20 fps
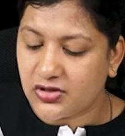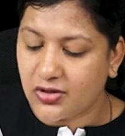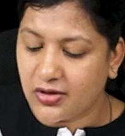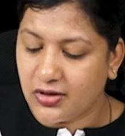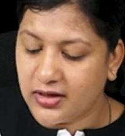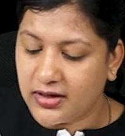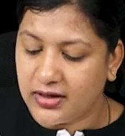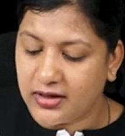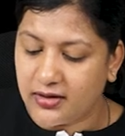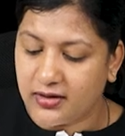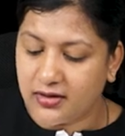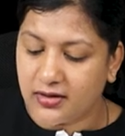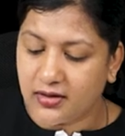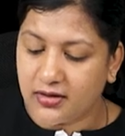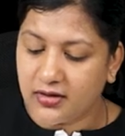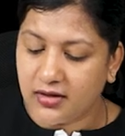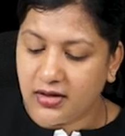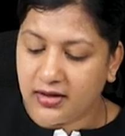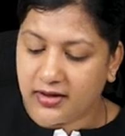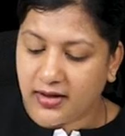your
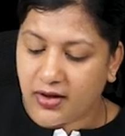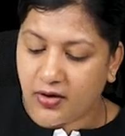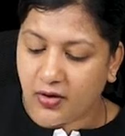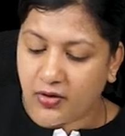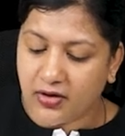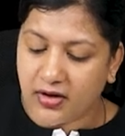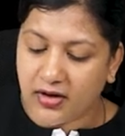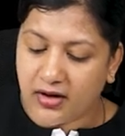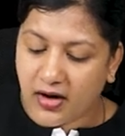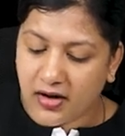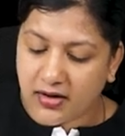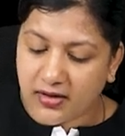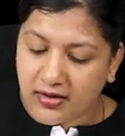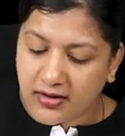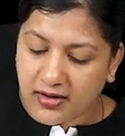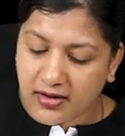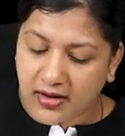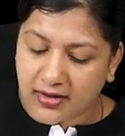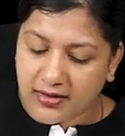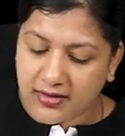internal carotid
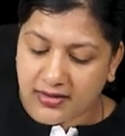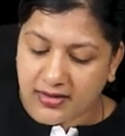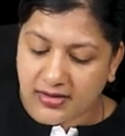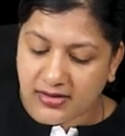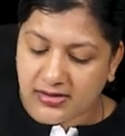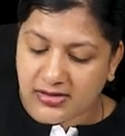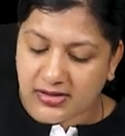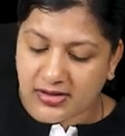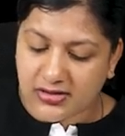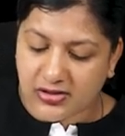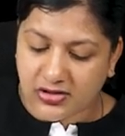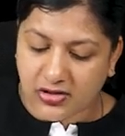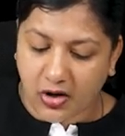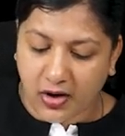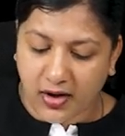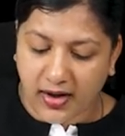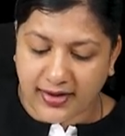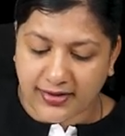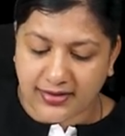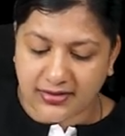artery and this is
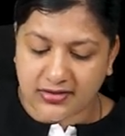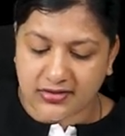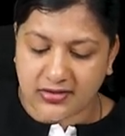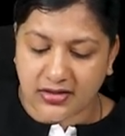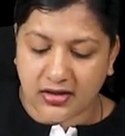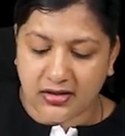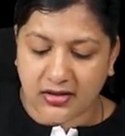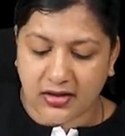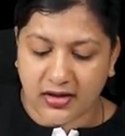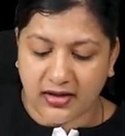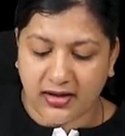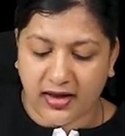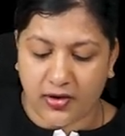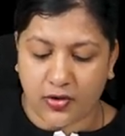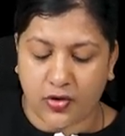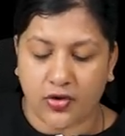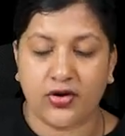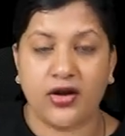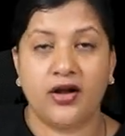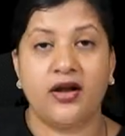your external
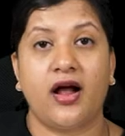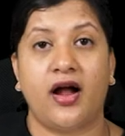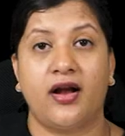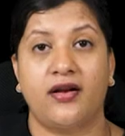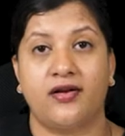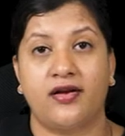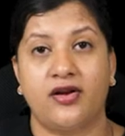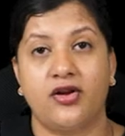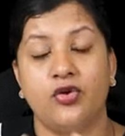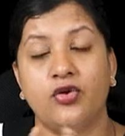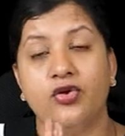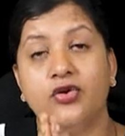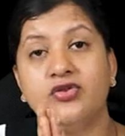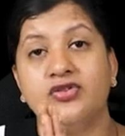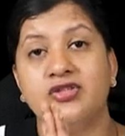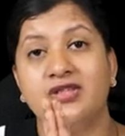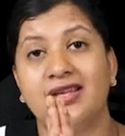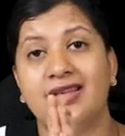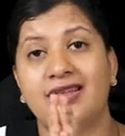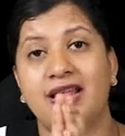carotid artery. Do you
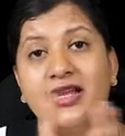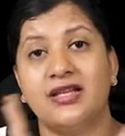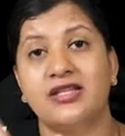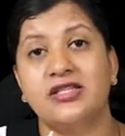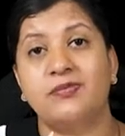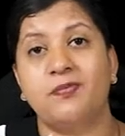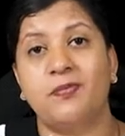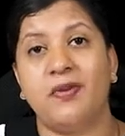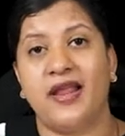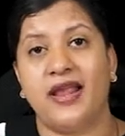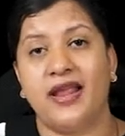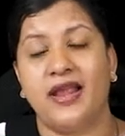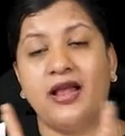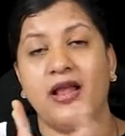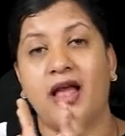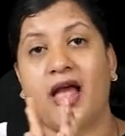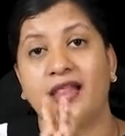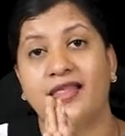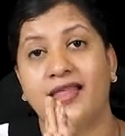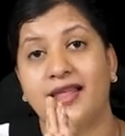see there is
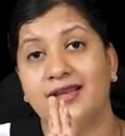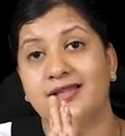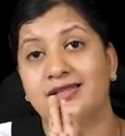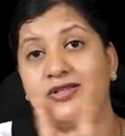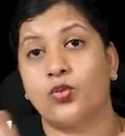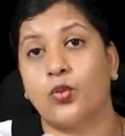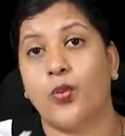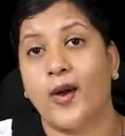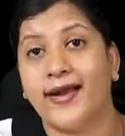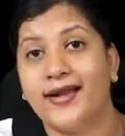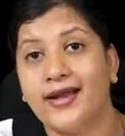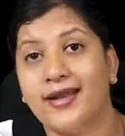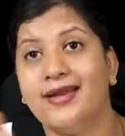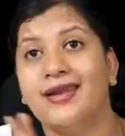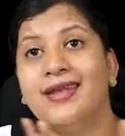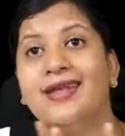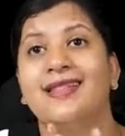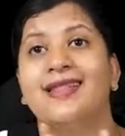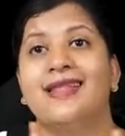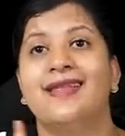playing, there is
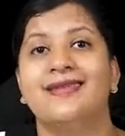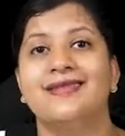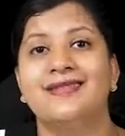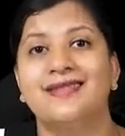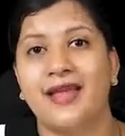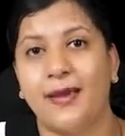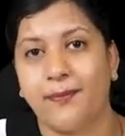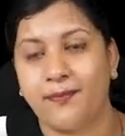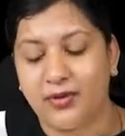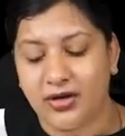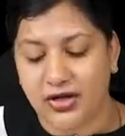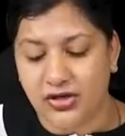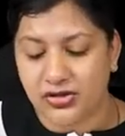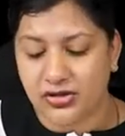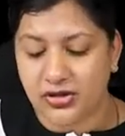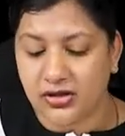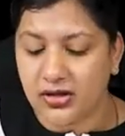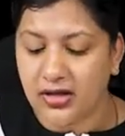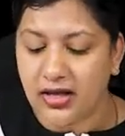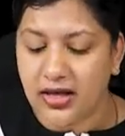widening, there is
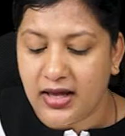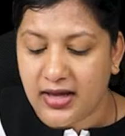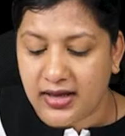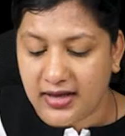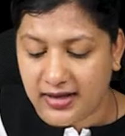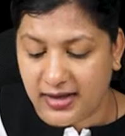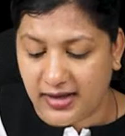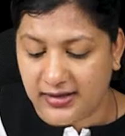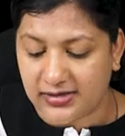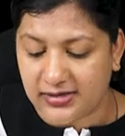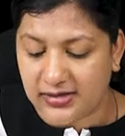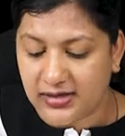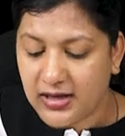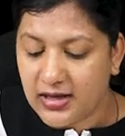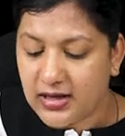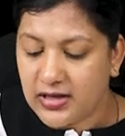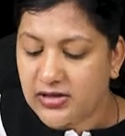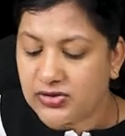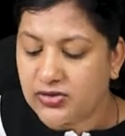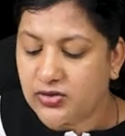separation? Yes.
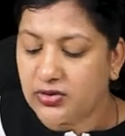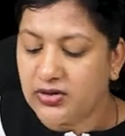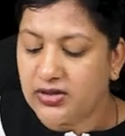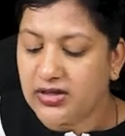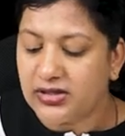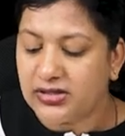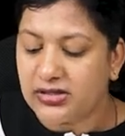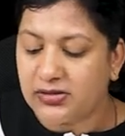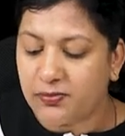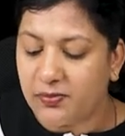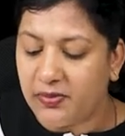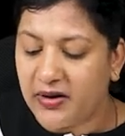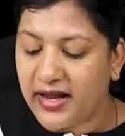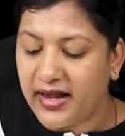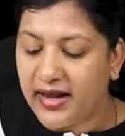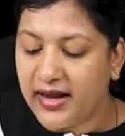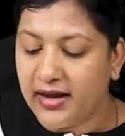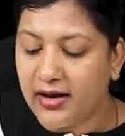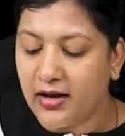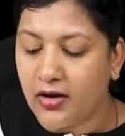So this
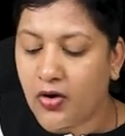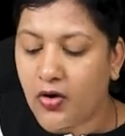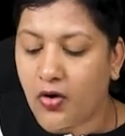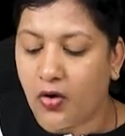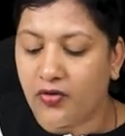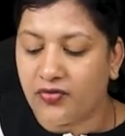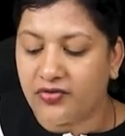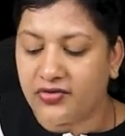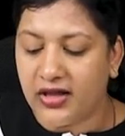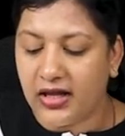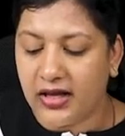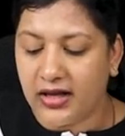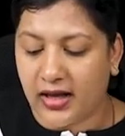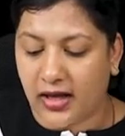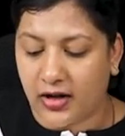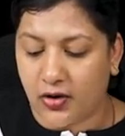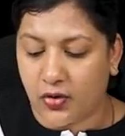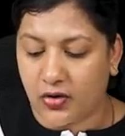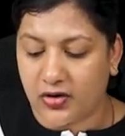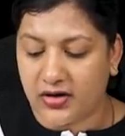playing of the
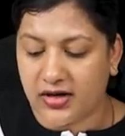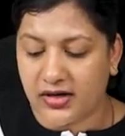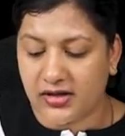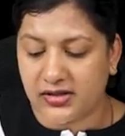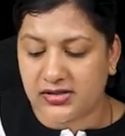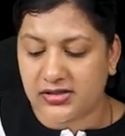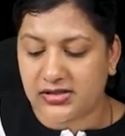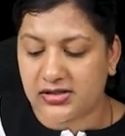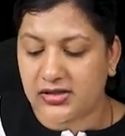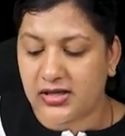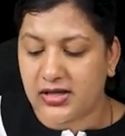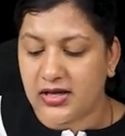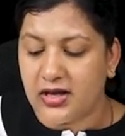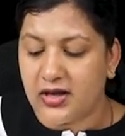carotids,